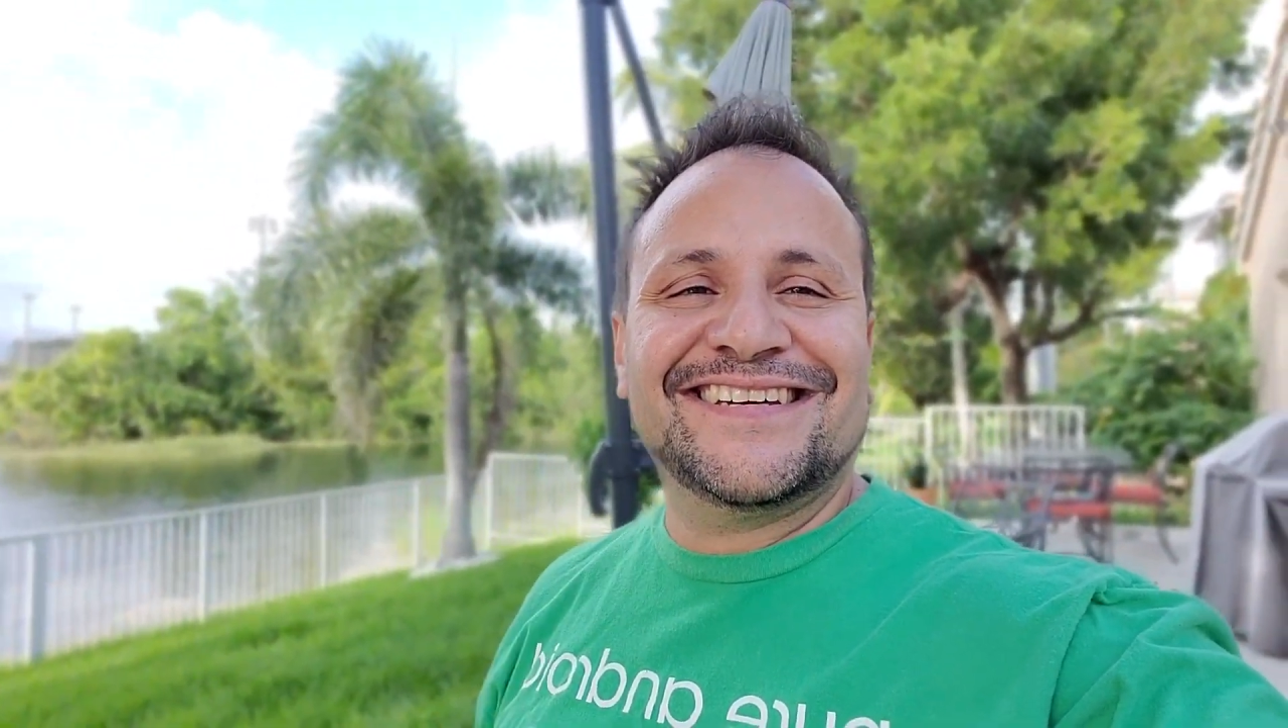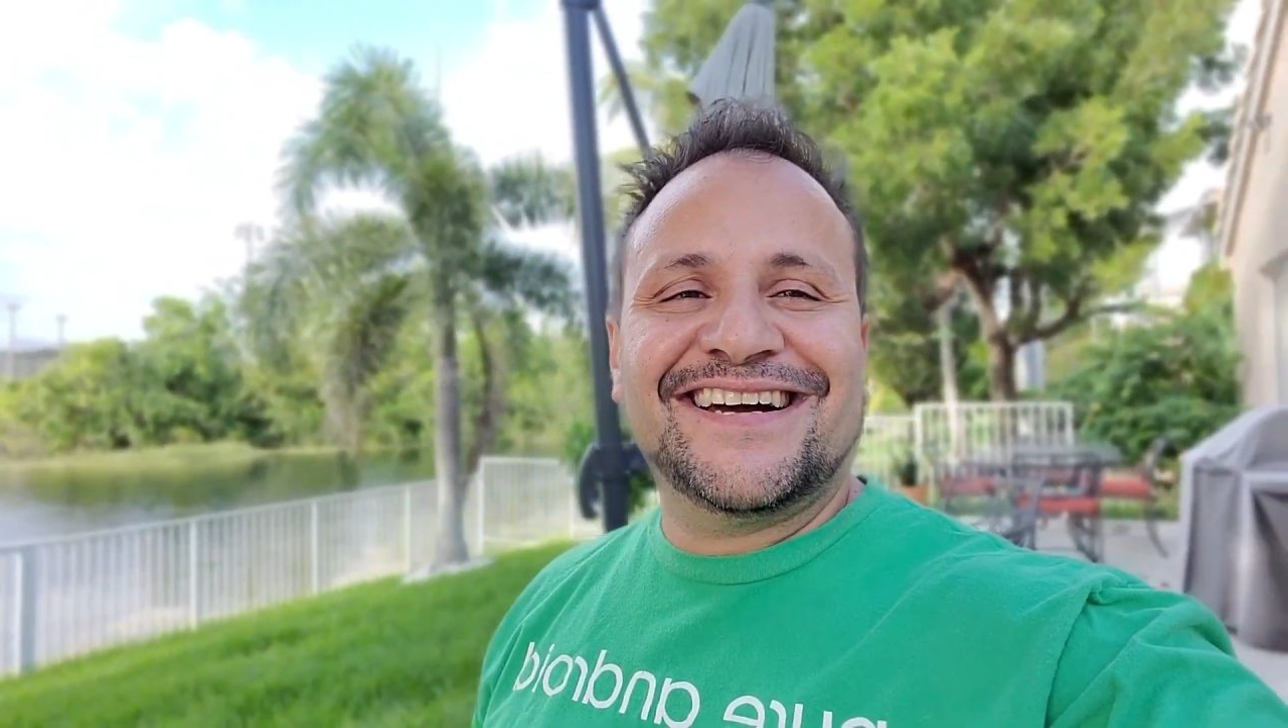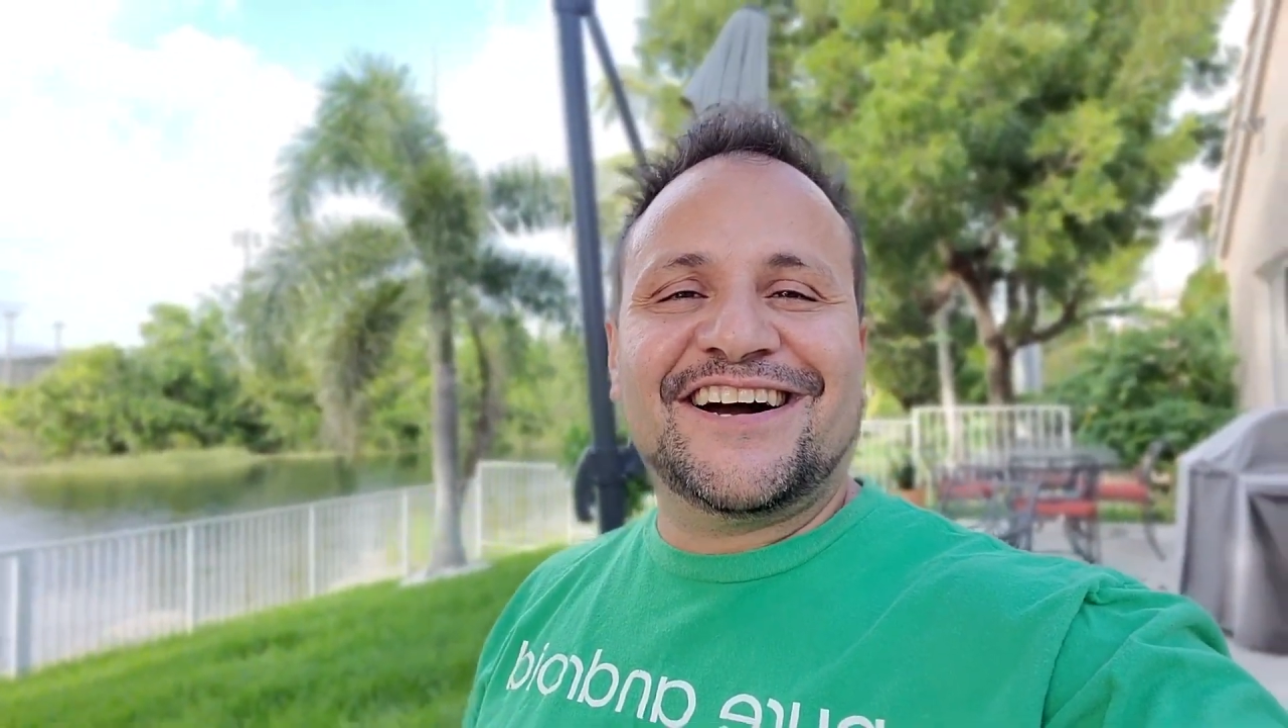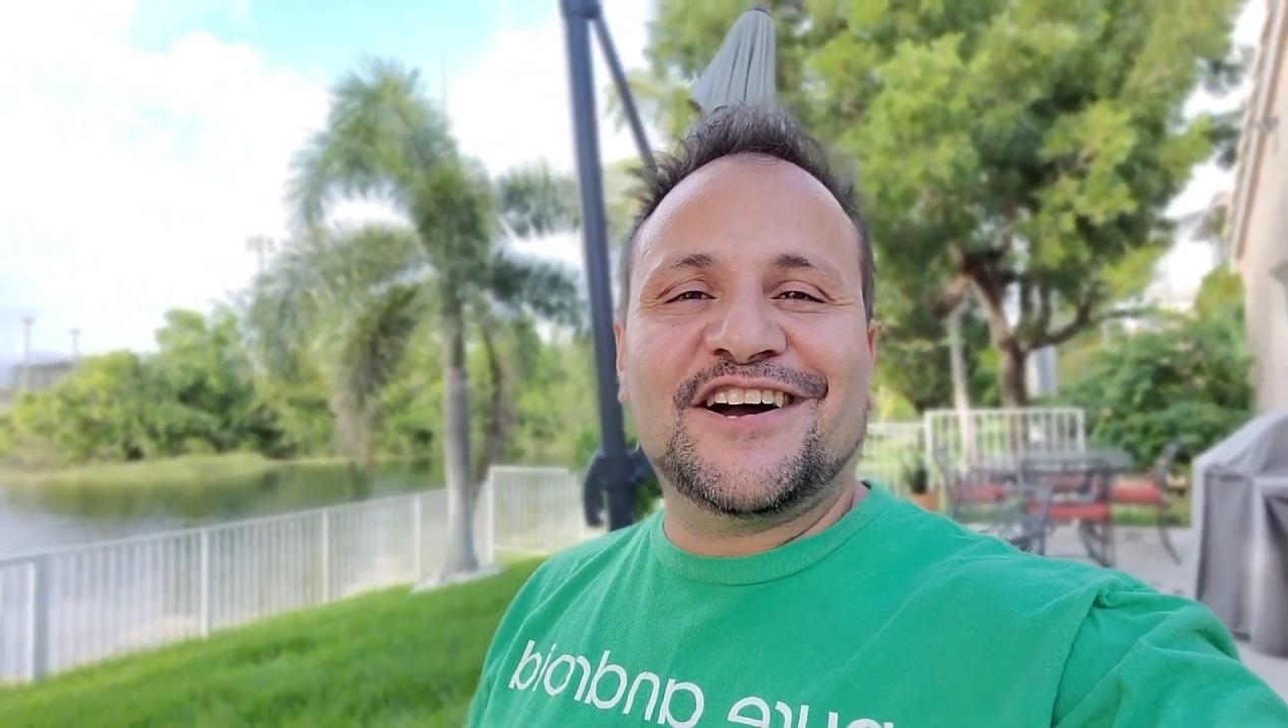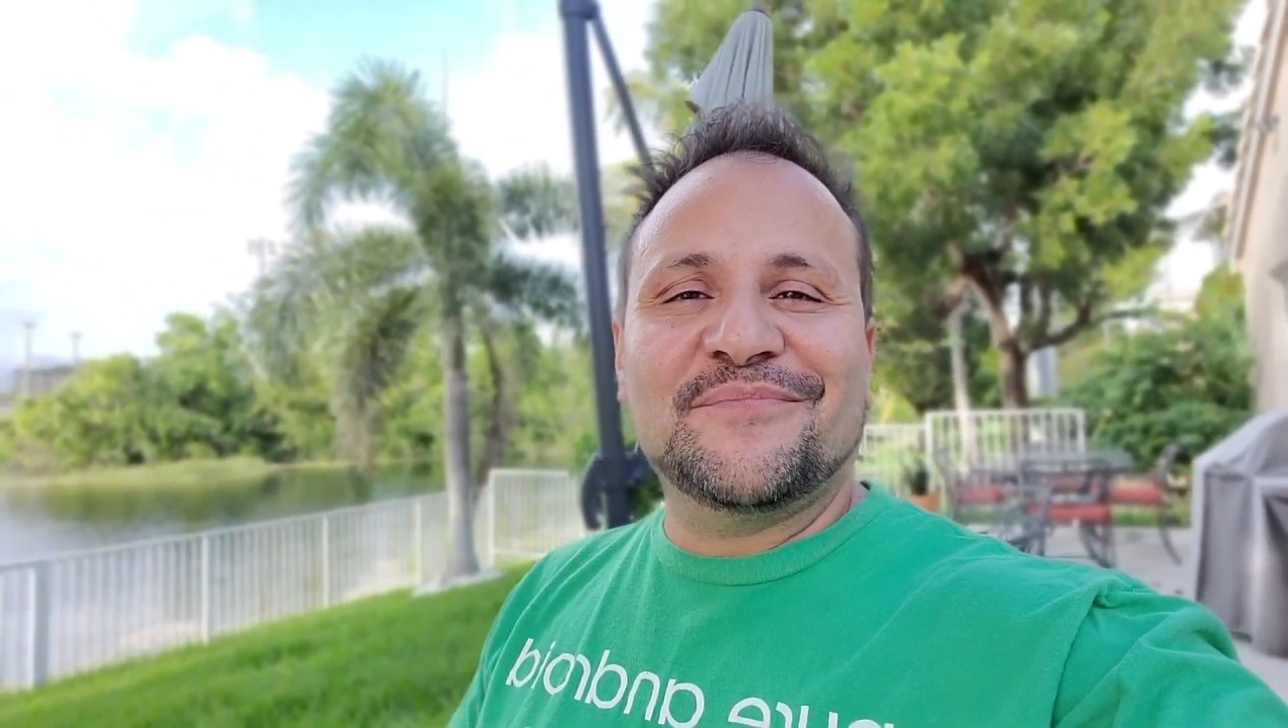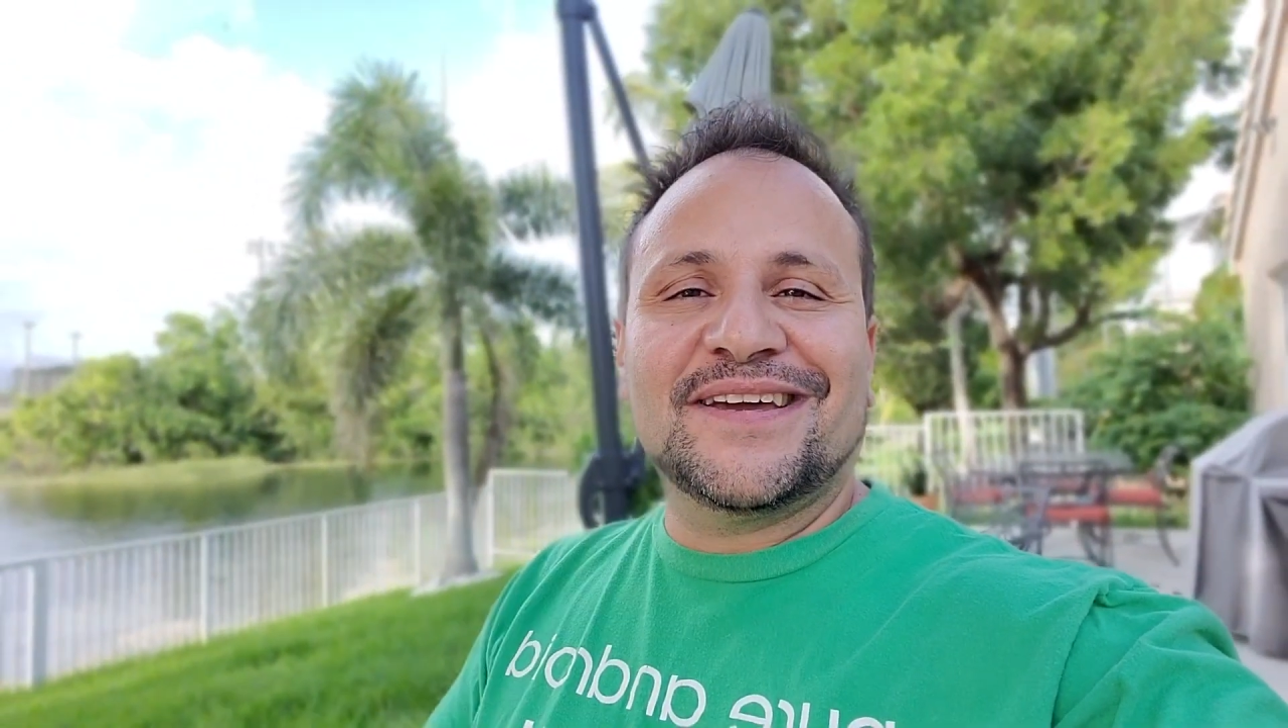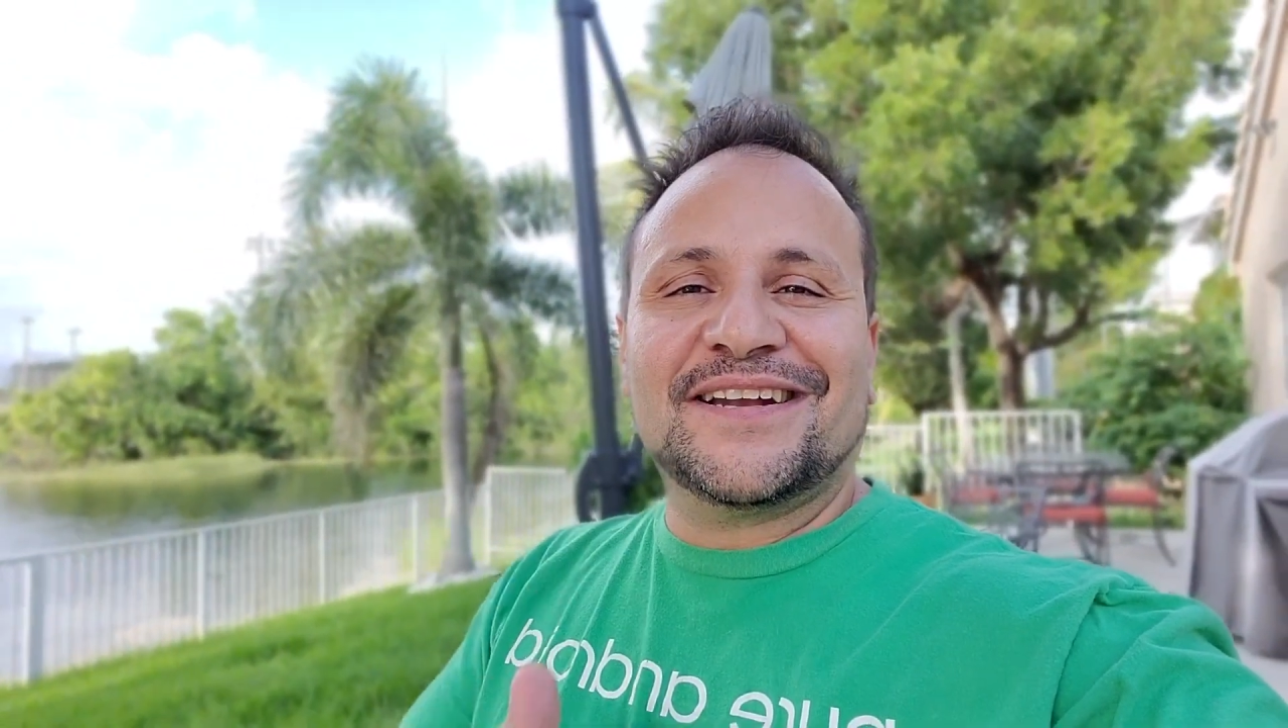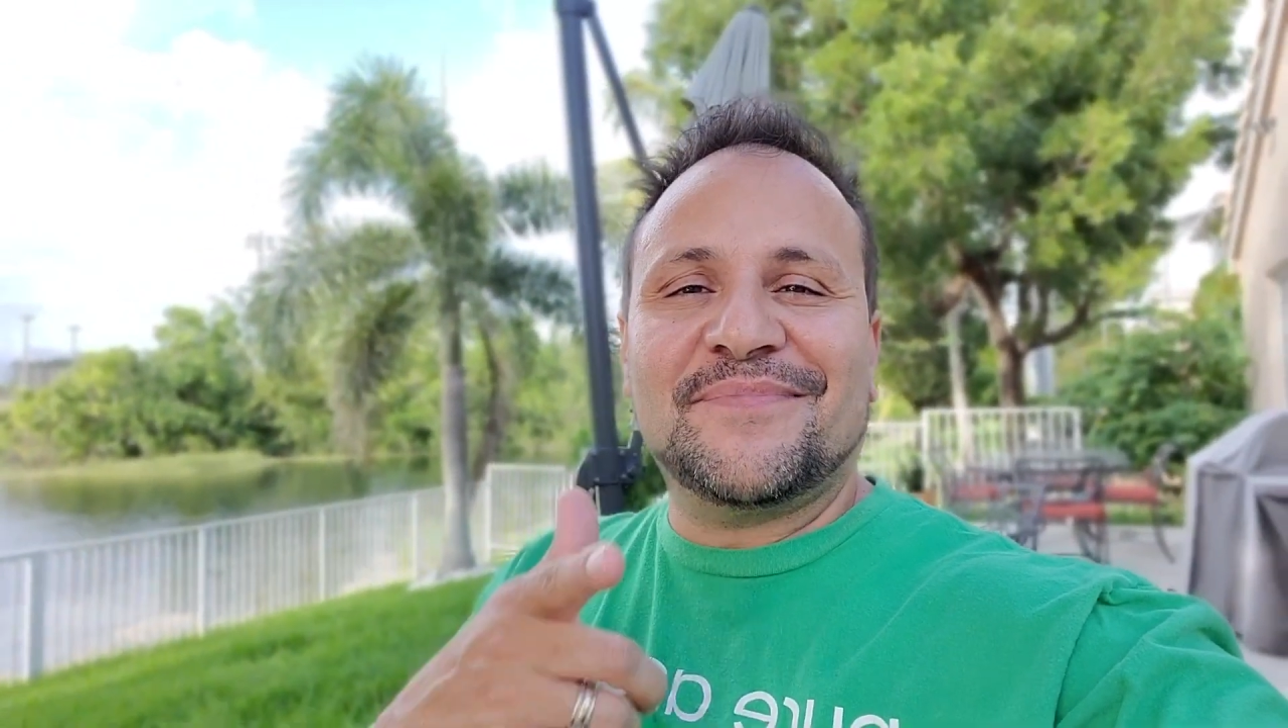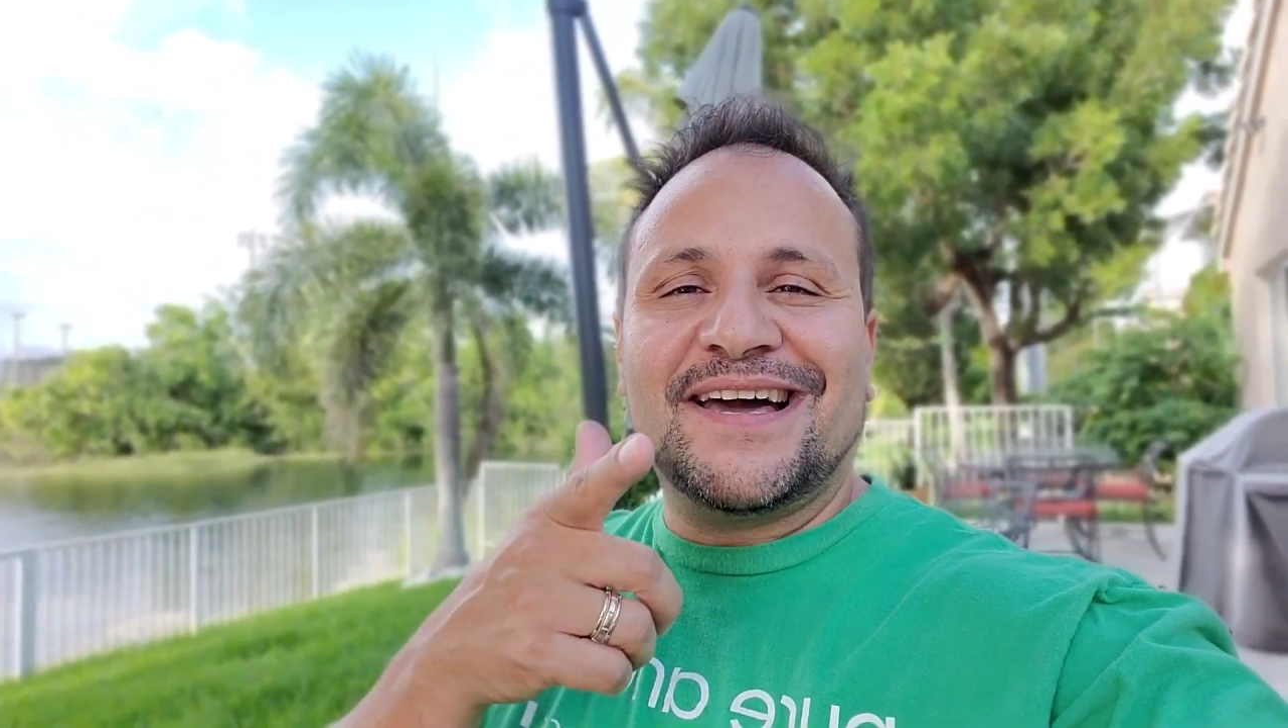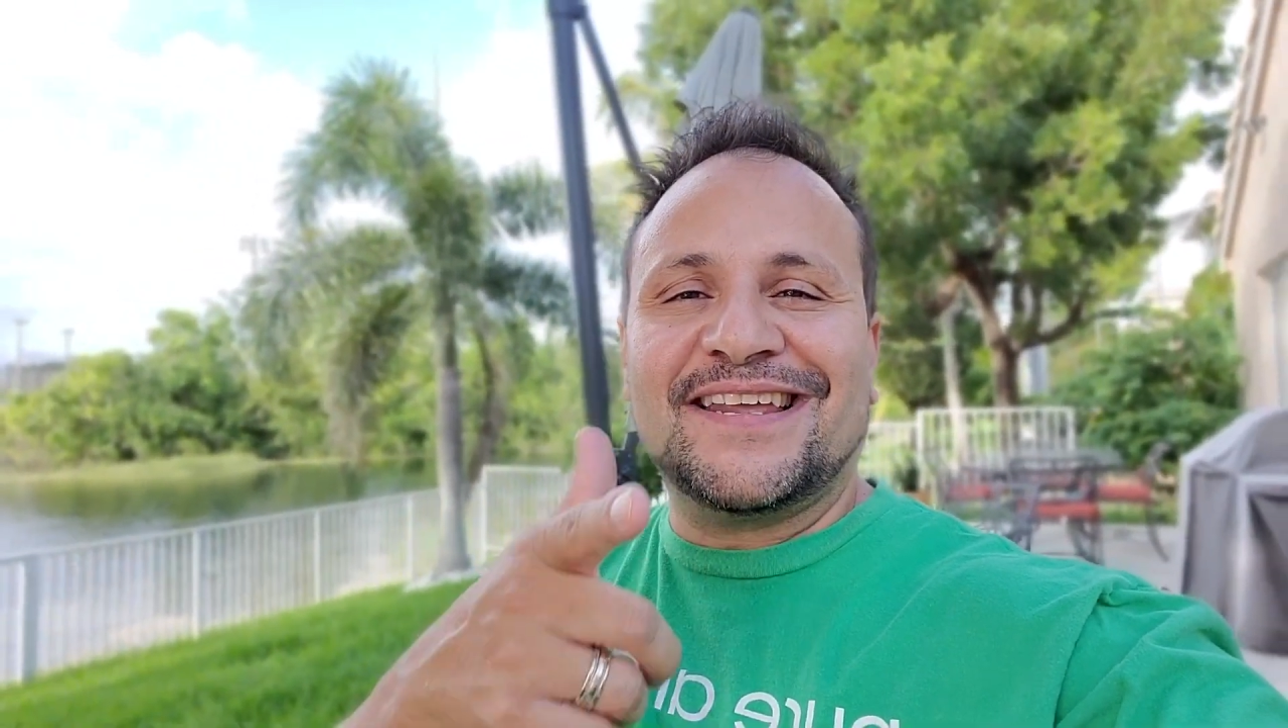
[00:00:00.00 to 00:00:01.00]
right, man,
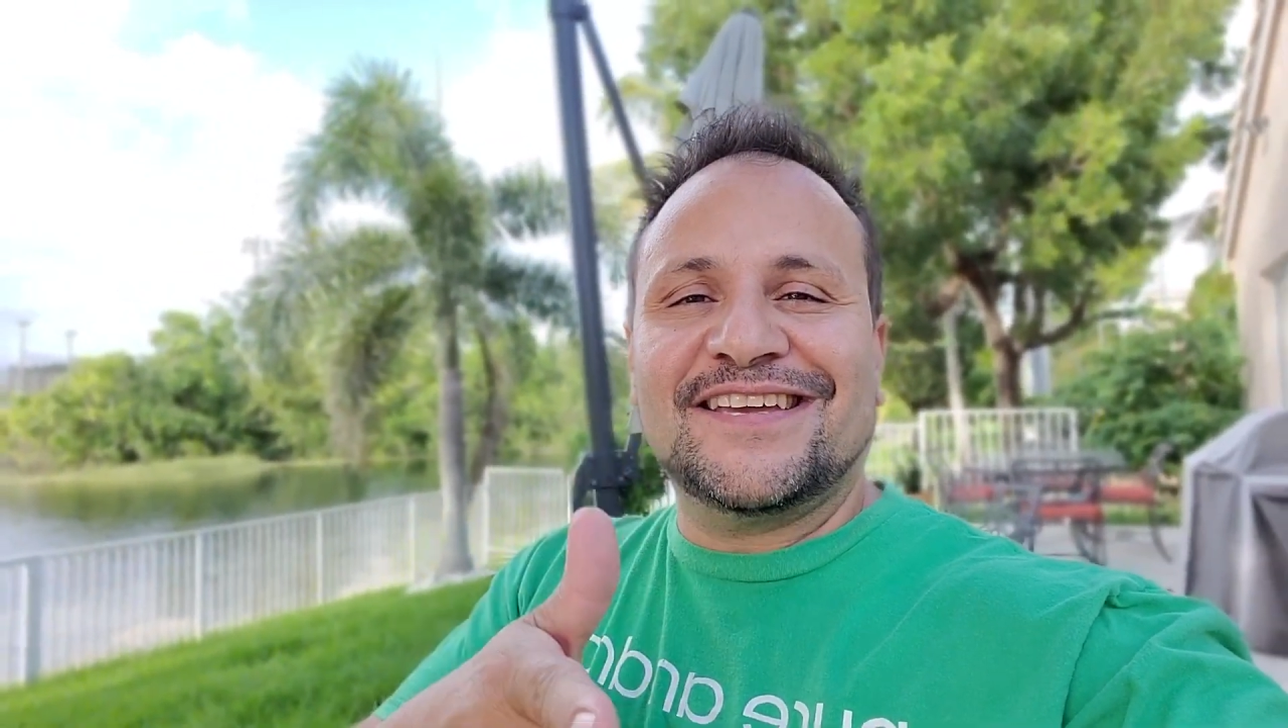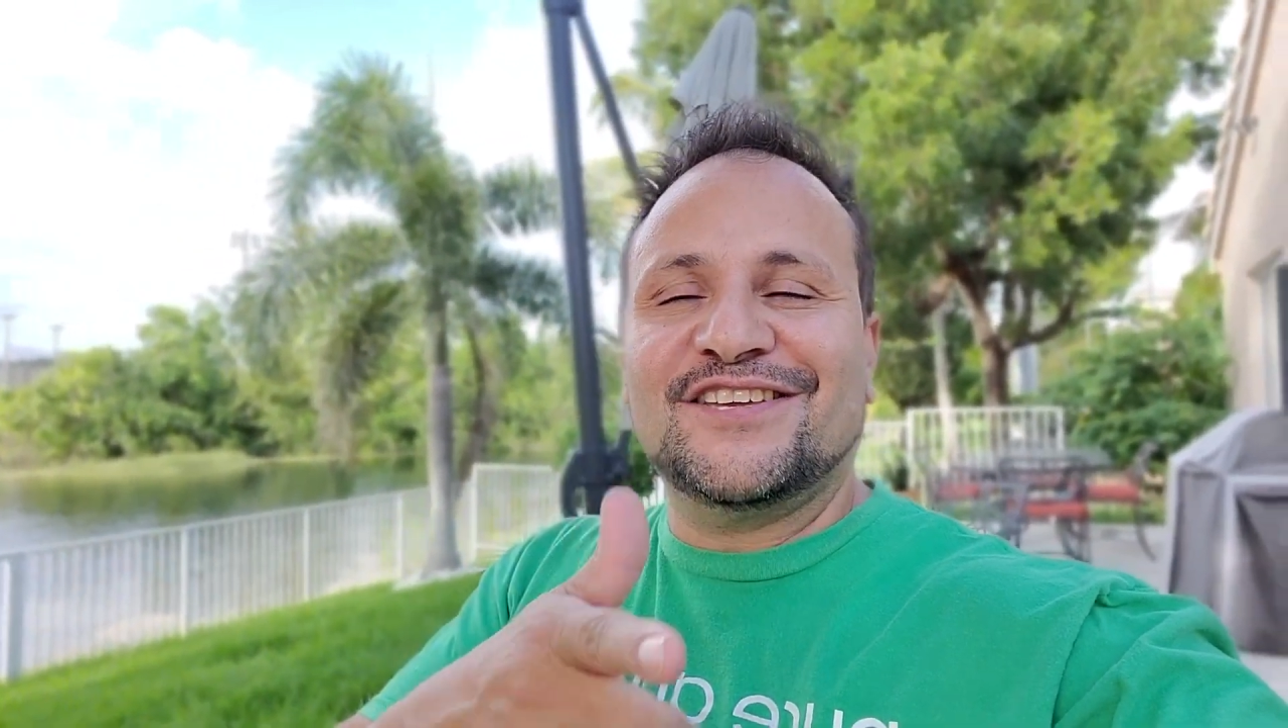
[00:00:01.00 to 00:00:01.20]
I'm out of here.